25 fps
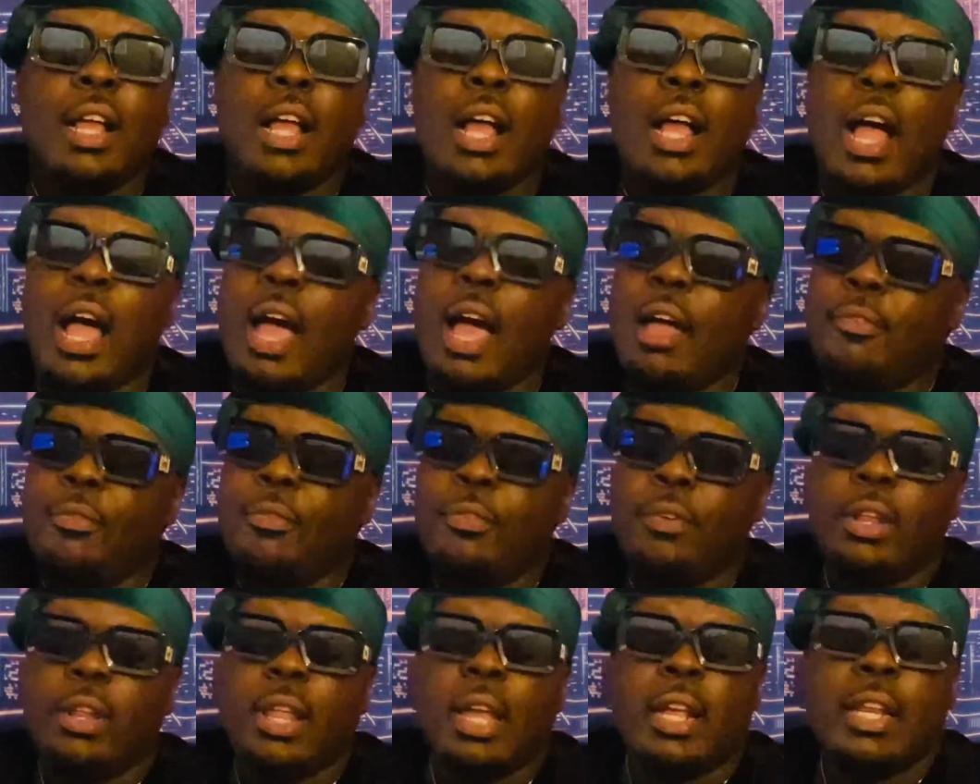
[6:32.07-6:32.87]
I
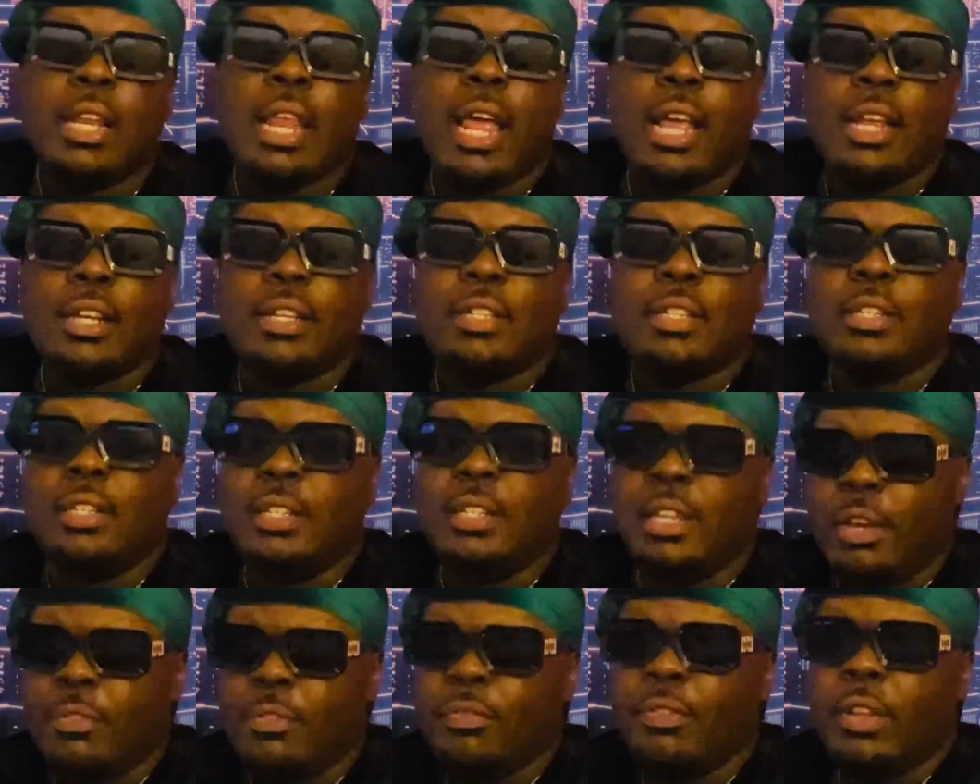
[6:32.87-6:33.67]
feel like that's
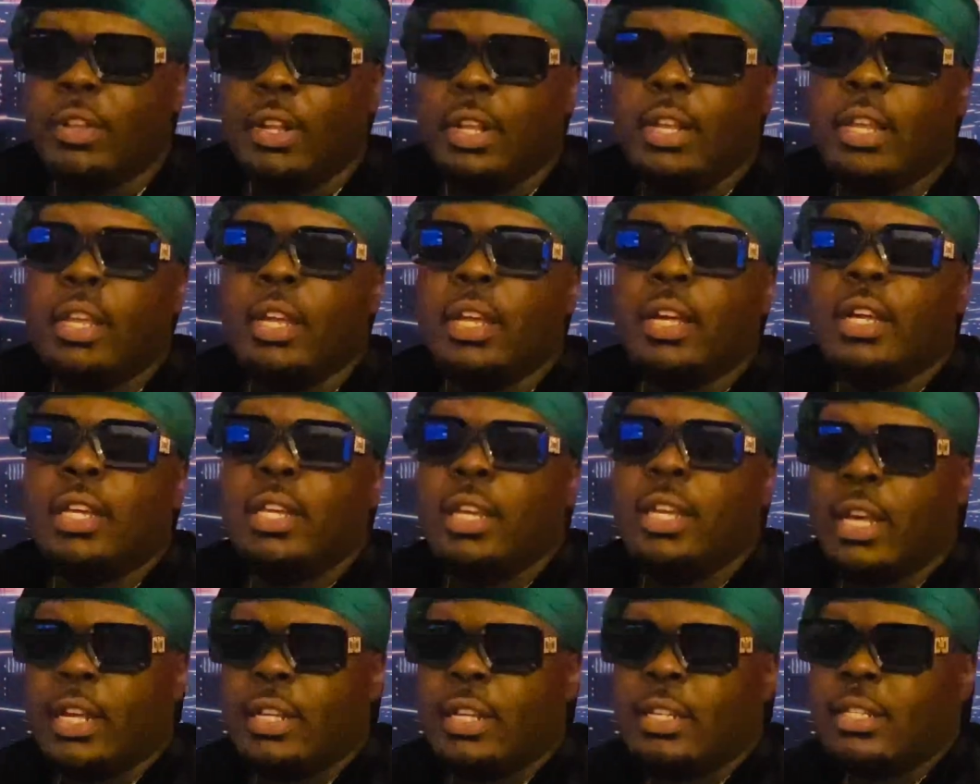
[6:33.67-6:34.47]
definitely a
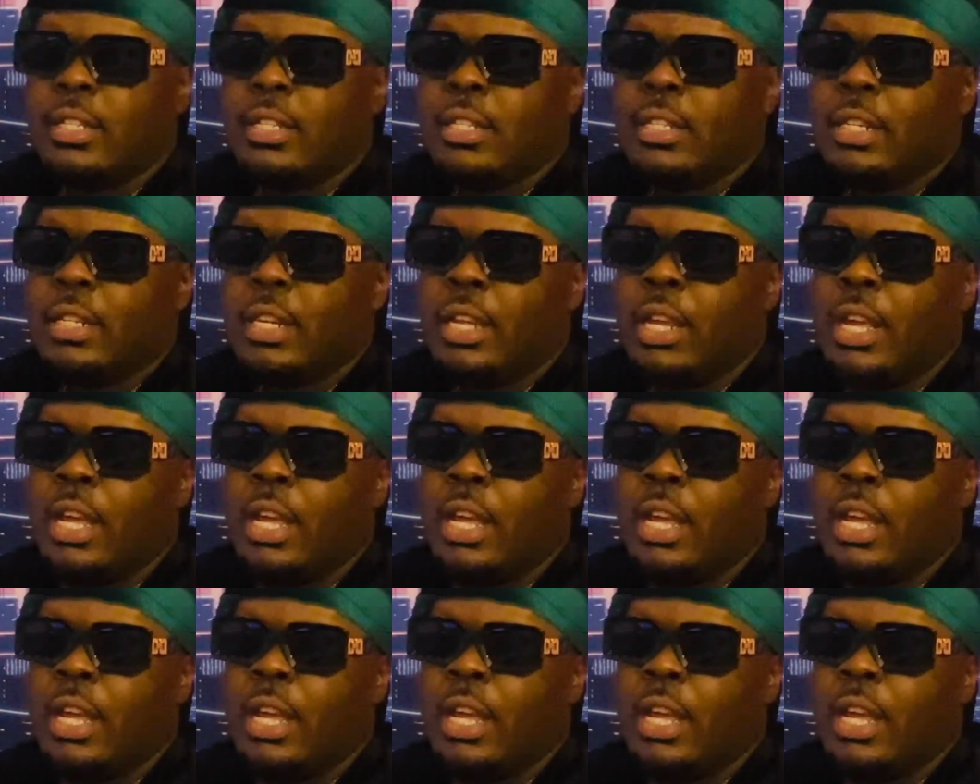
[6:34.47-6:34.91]
yes.